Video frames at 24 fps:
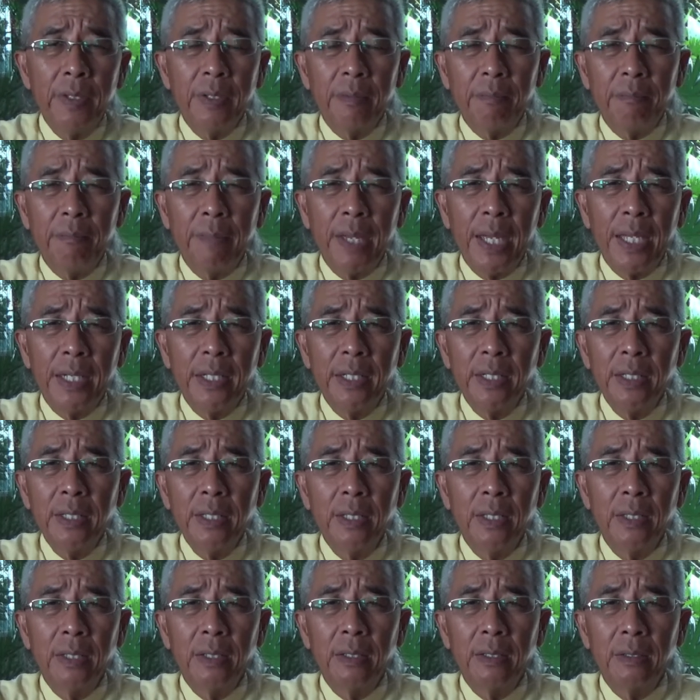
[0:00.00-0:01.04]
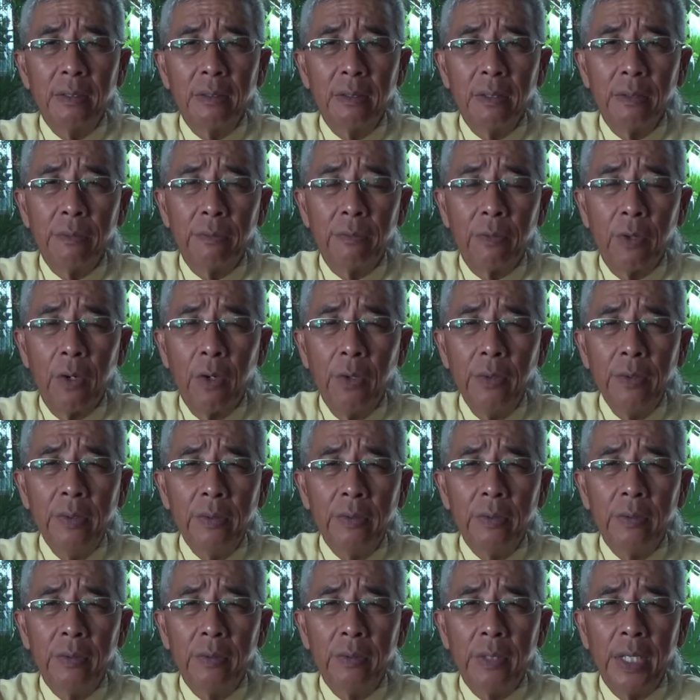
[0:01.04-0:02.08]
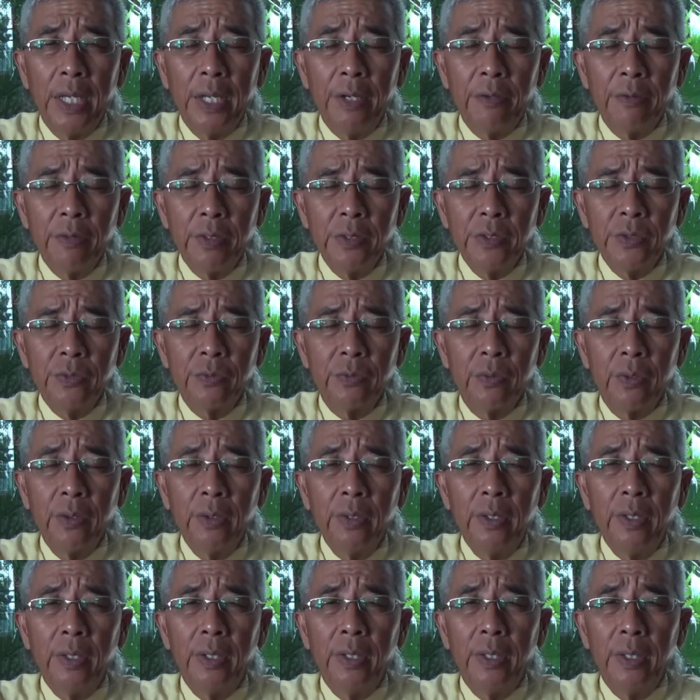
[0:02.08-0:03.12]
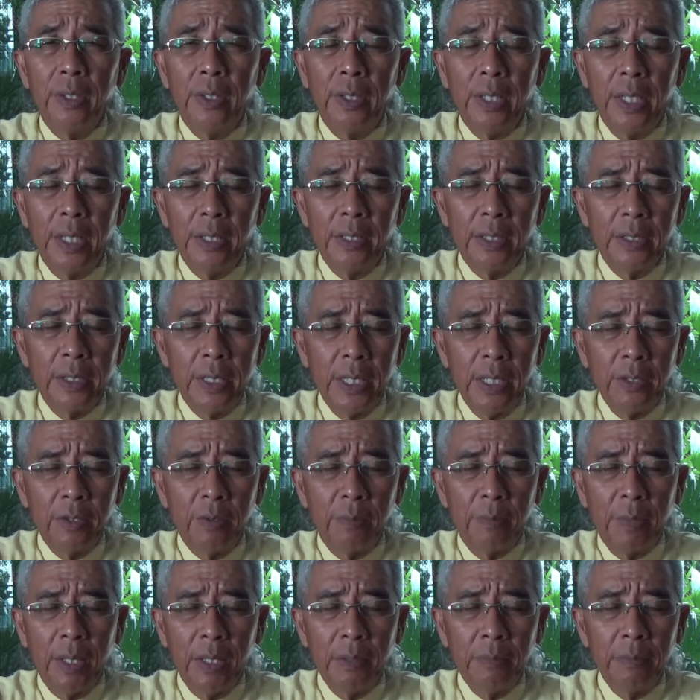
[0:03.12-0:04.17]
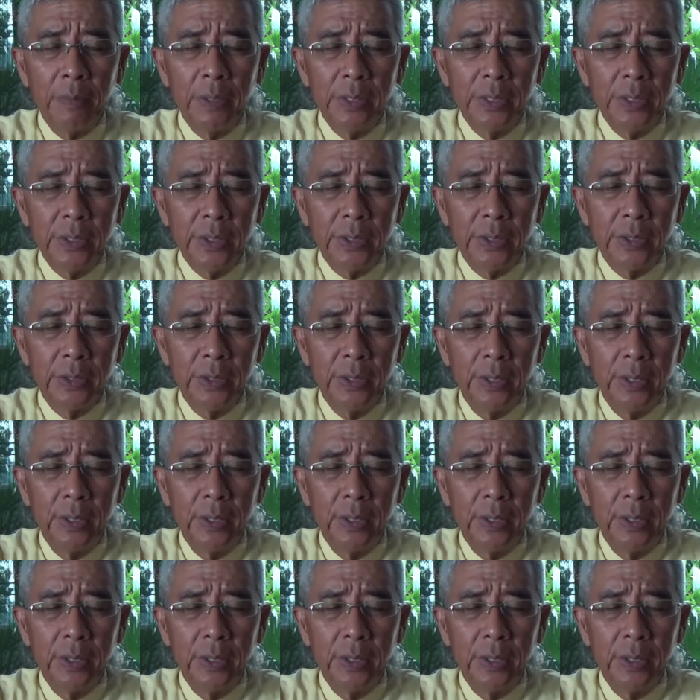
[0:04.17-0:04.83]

The manna, the rod, Aaron's rod, and the Ten Commandments.